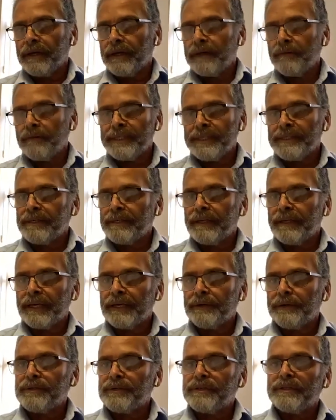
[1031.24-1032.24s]
Western
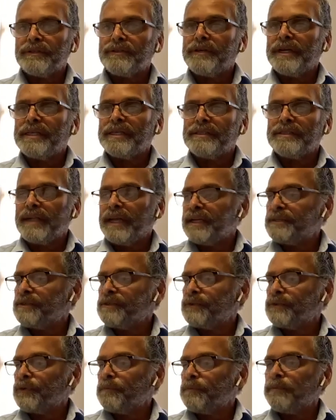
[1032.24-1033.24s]
language, the
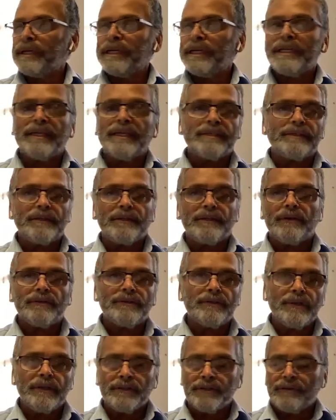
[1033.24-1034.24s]
translations or the meanings are not
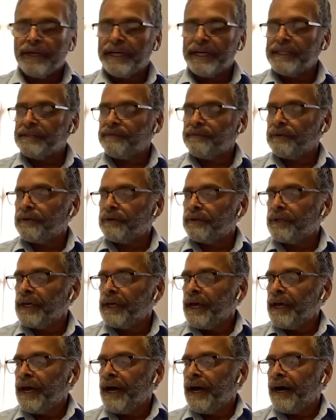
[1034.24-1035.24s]
transferred.
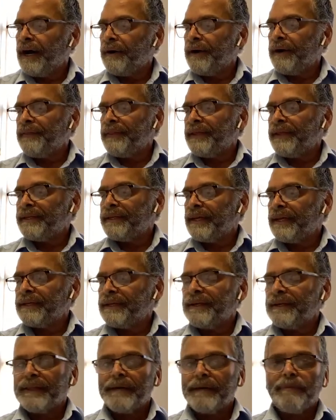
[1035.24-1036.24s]
And then
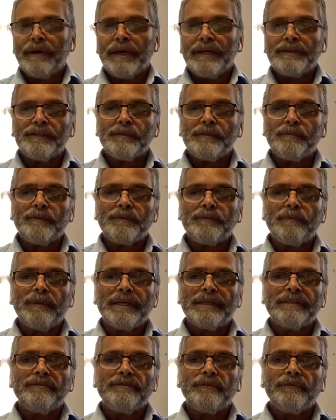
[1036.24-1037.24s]
taking that patient's
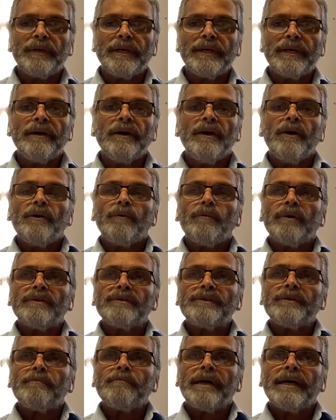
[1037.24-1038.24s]
perspective, where
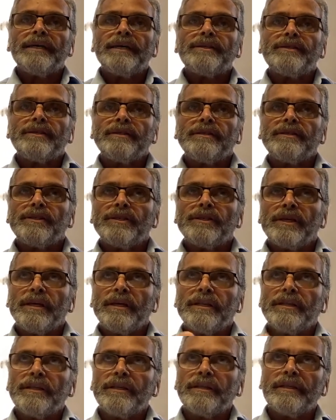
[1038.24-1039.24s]
once the patient has
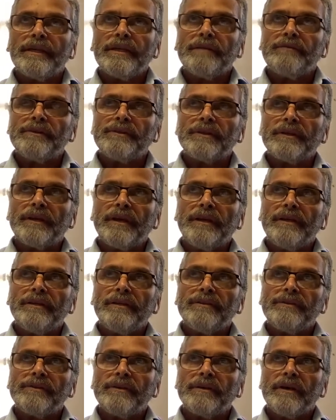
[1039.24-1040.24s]
shared that there is a
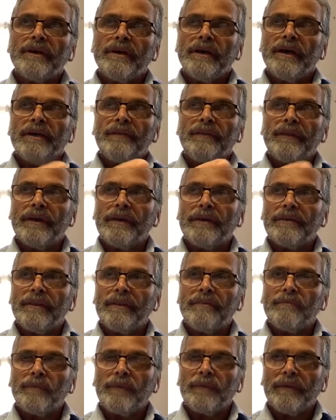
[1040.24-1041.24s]
cancer, and
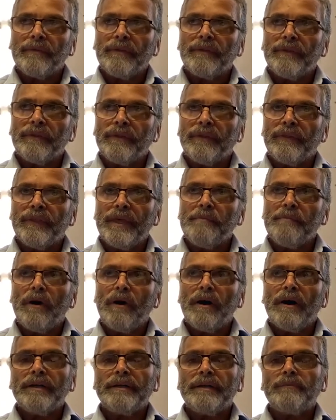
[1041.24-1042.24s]
their
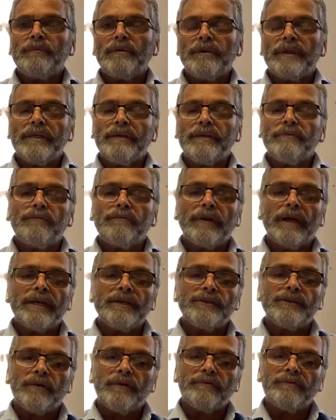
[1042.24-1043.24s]
mind will then
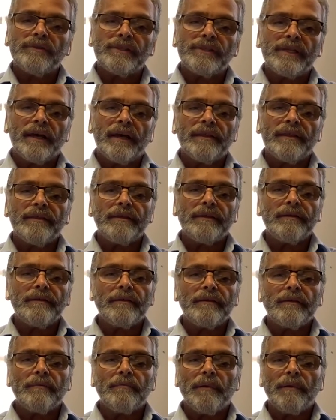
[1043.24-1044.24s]
race off and start
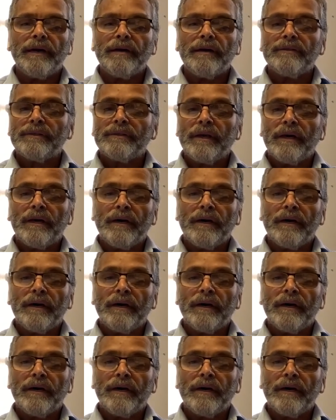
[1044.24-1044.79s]
thinking about